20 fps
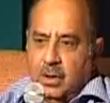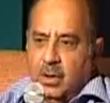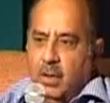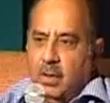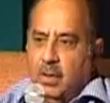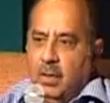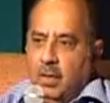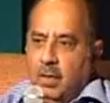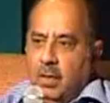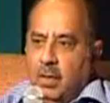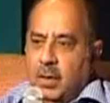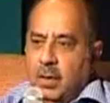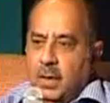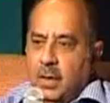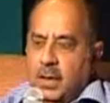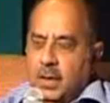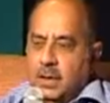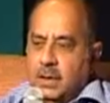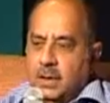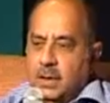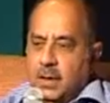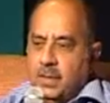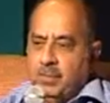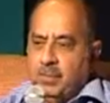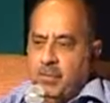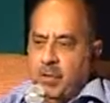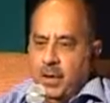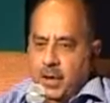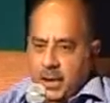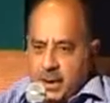Now, the
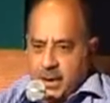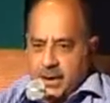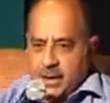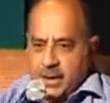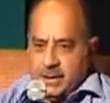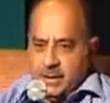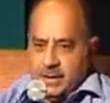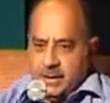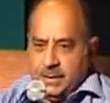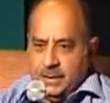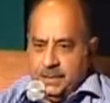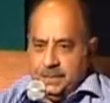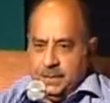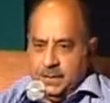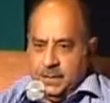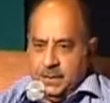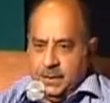point is